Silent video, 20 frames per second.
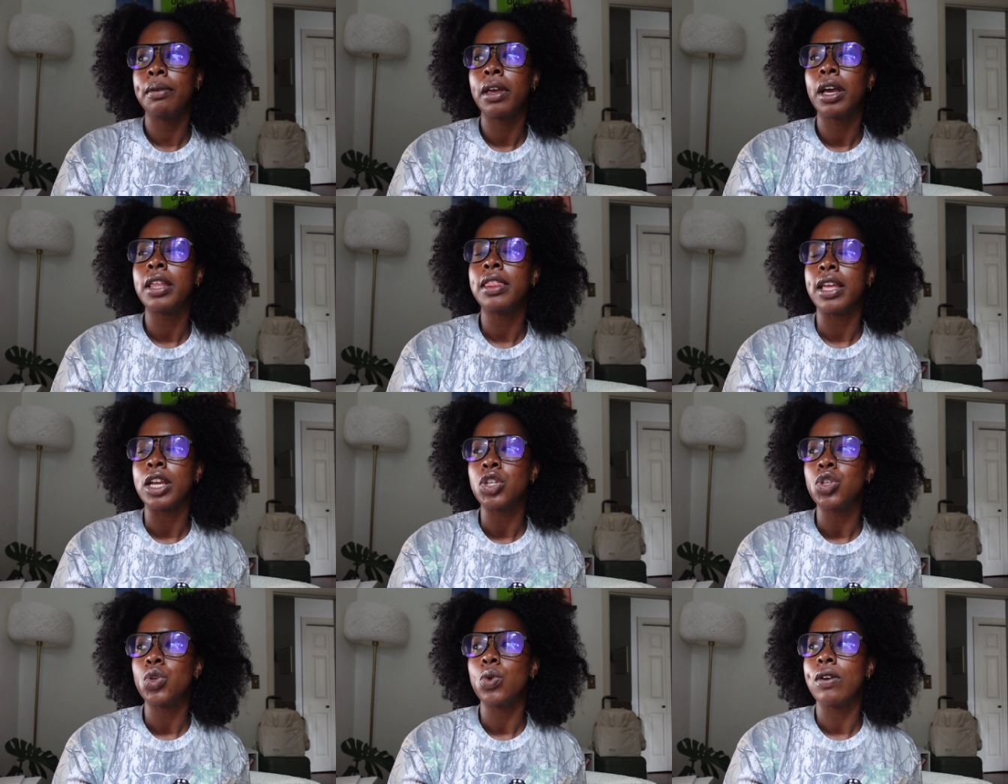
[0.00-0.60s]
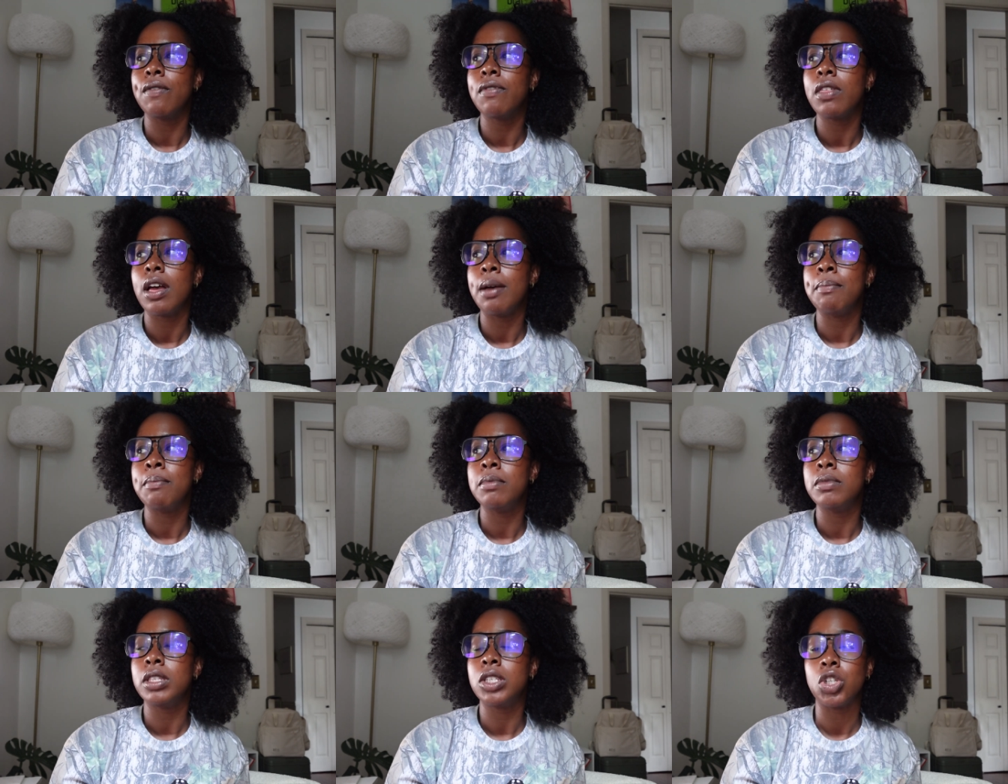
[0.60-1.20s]
I think 2 of
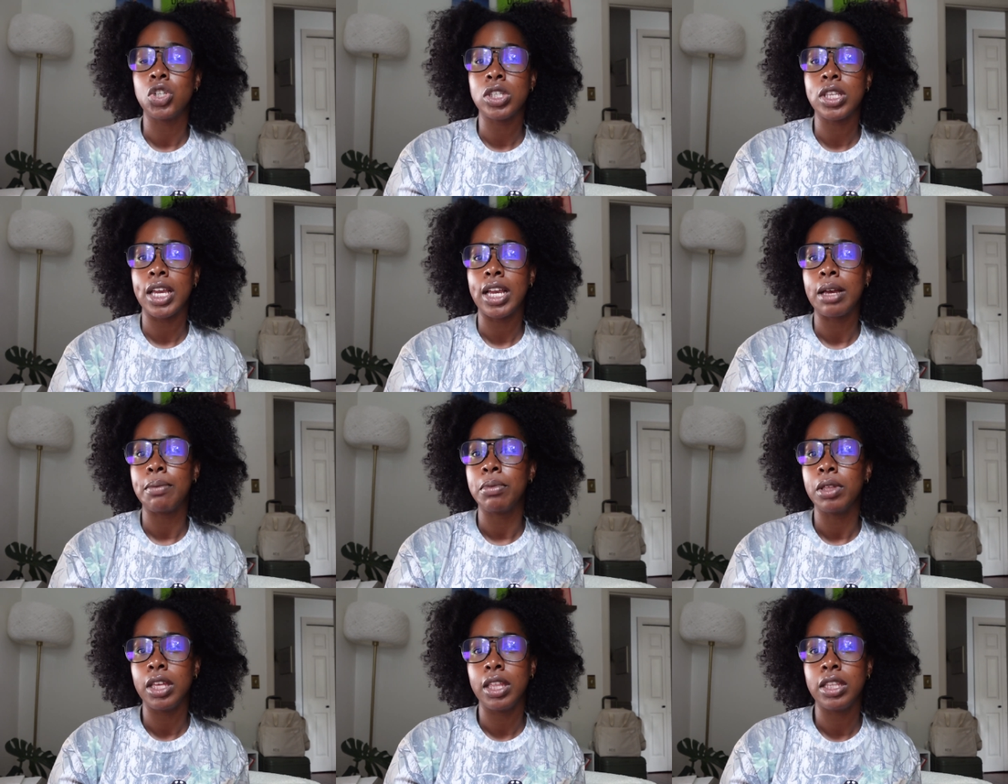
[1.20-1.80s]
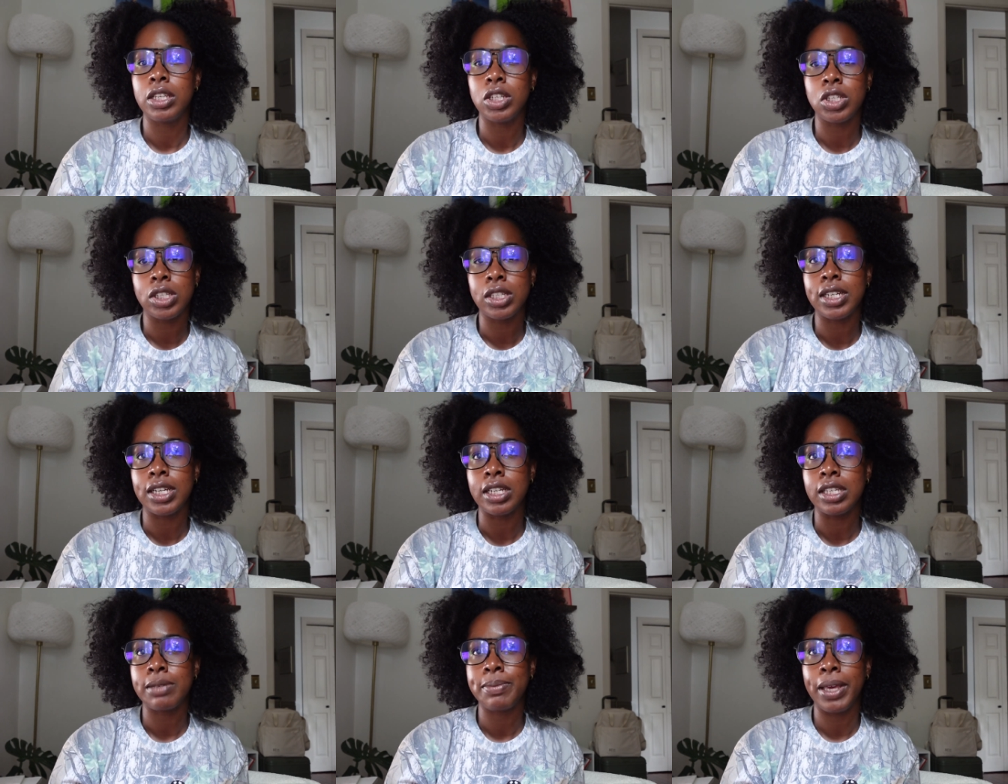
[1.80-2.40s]
them just like just
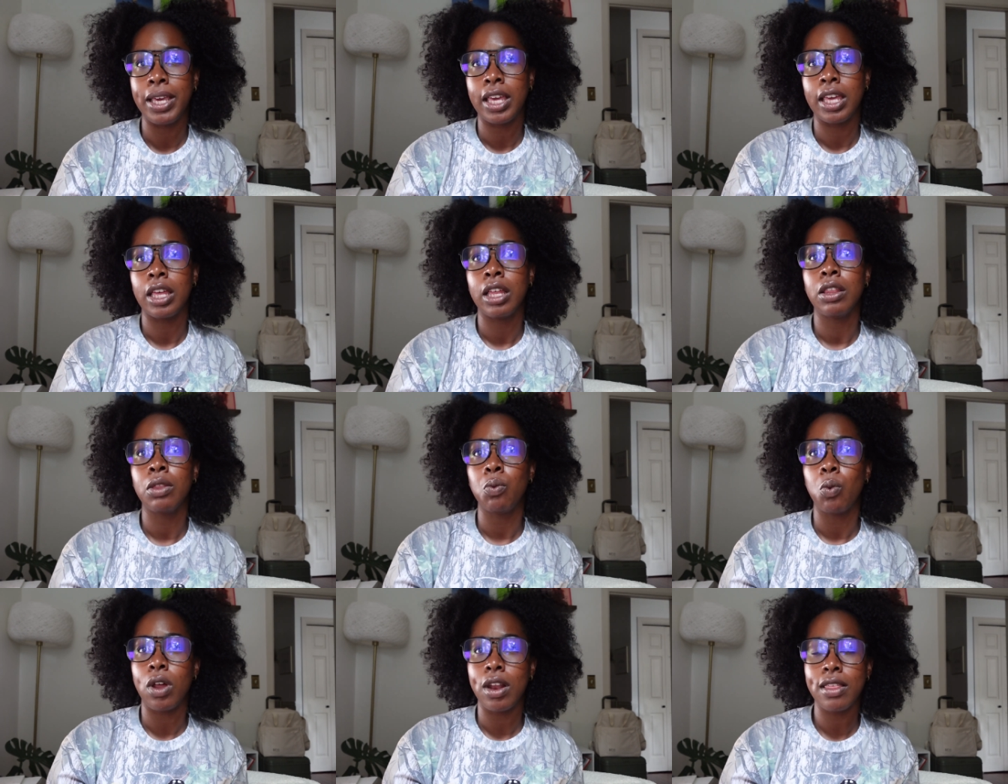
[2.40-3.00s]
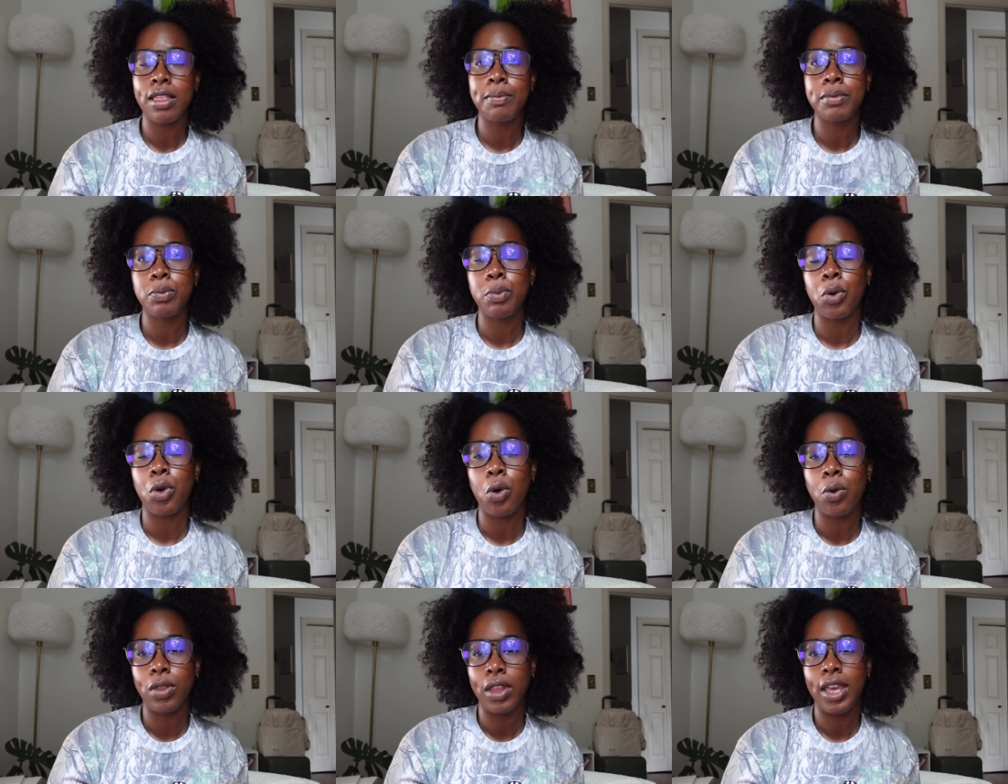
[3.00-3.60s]
didn't speak. One of them
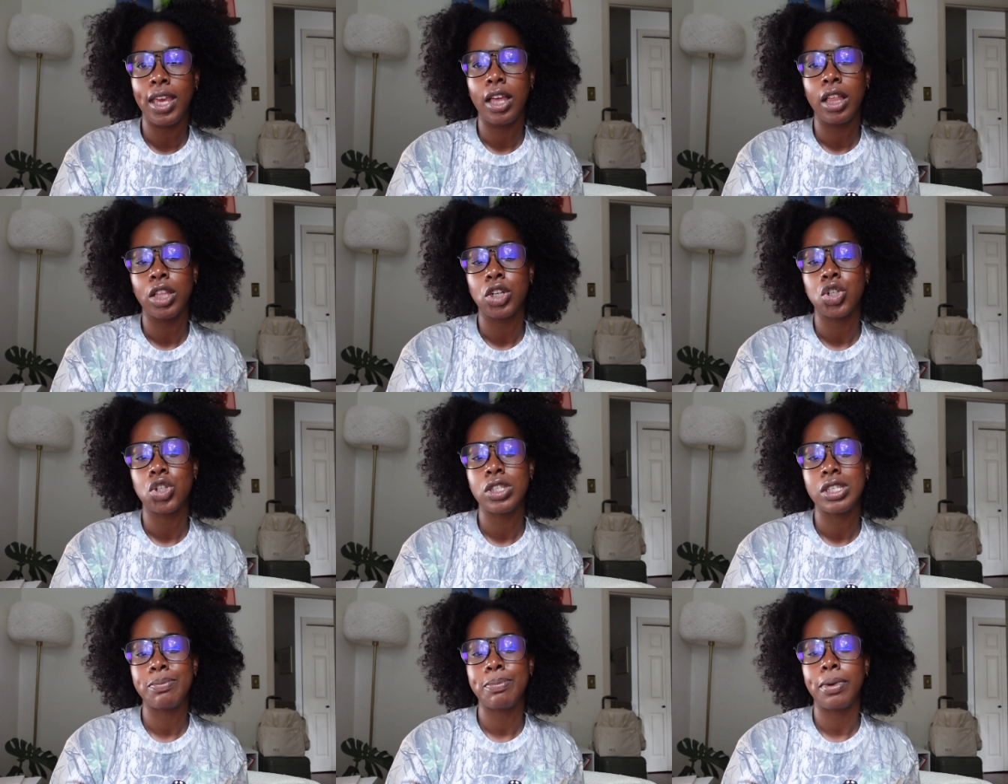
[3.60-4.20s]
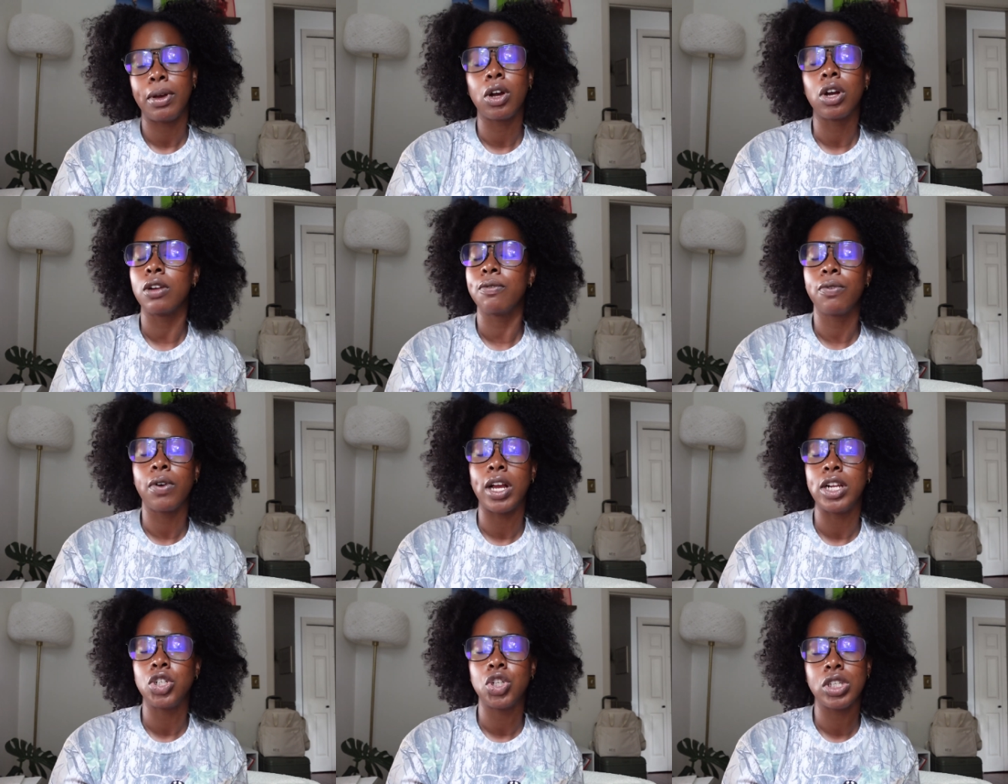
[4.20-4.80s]
spoke only English or
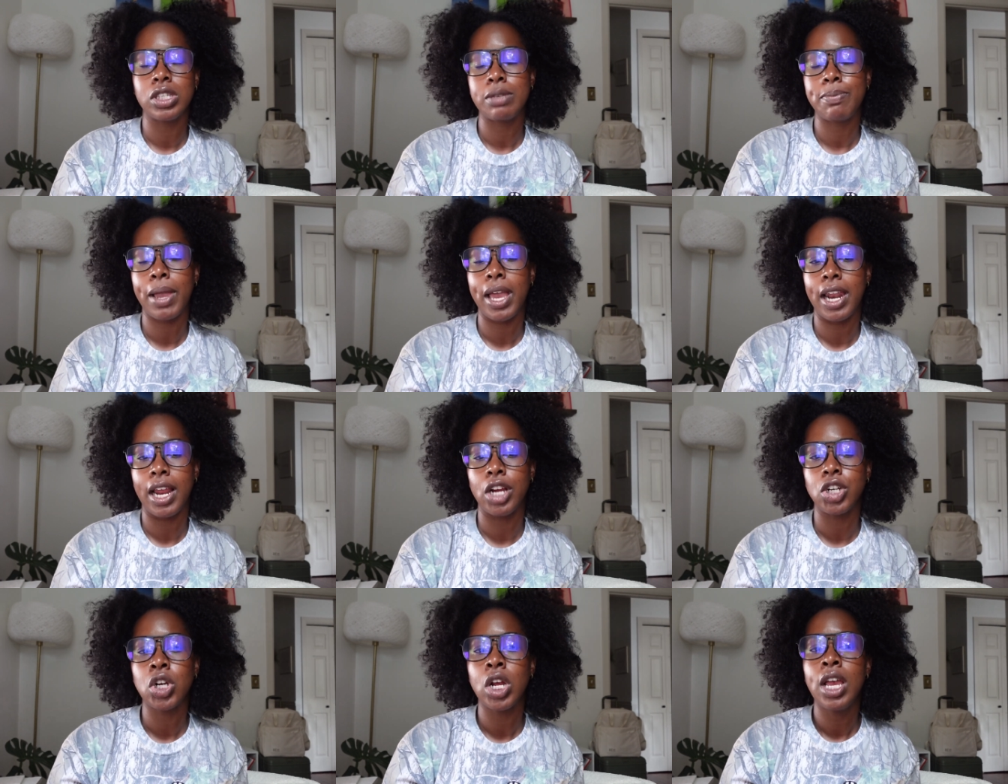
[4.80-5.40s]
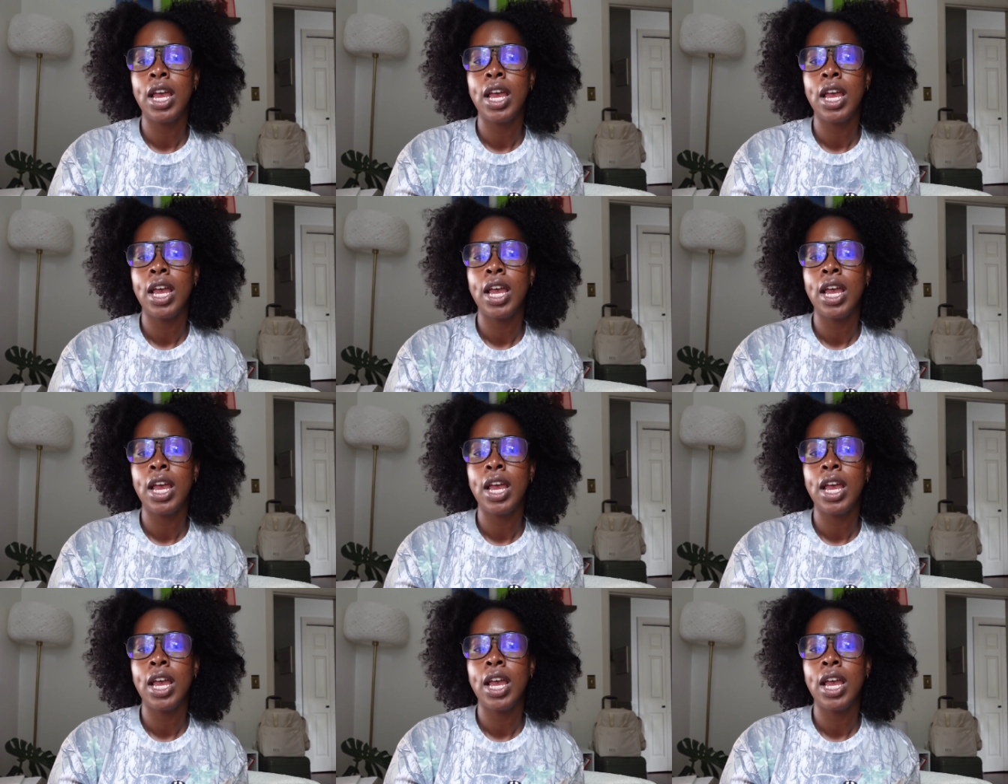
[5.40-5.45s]
French and Spanish.